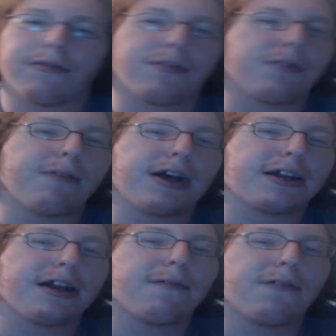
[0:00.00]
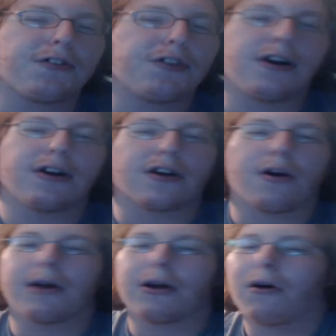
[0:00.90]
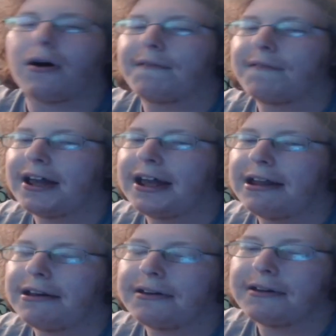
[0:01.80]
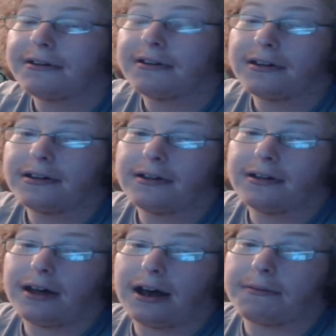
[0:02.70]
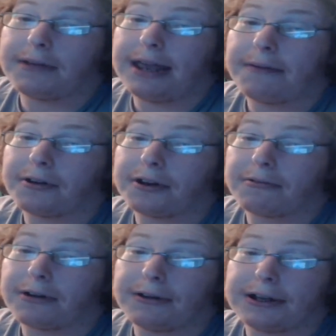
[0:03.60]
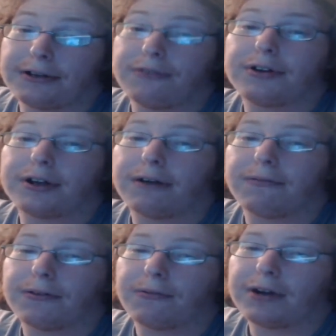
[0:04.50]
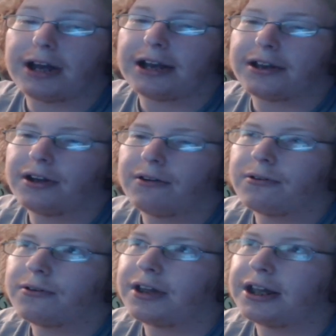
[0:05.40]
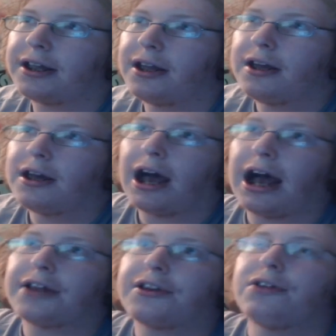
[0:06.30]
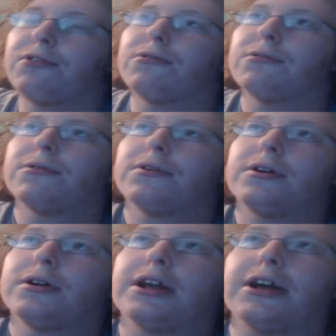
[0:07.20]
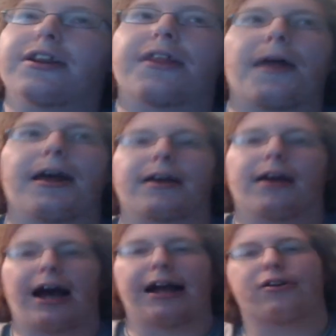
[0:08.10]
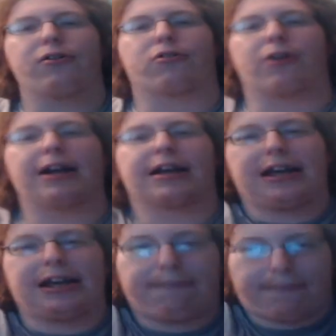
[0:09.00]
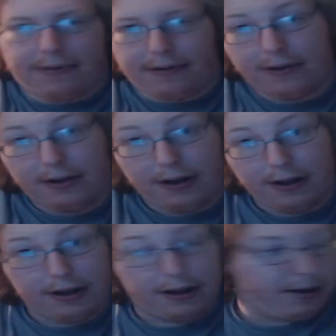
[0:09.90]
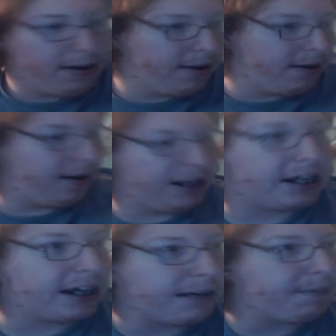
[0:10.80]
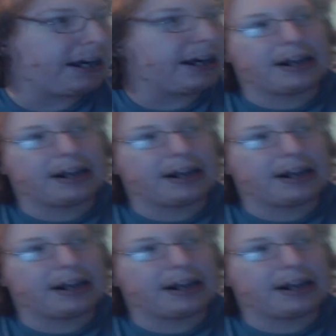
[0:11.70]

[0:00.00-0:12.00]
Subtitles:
my stuff will start going off and I'll be able to really do stuff with what I do. Like, here's the thing, I do try to keep, this isn't because of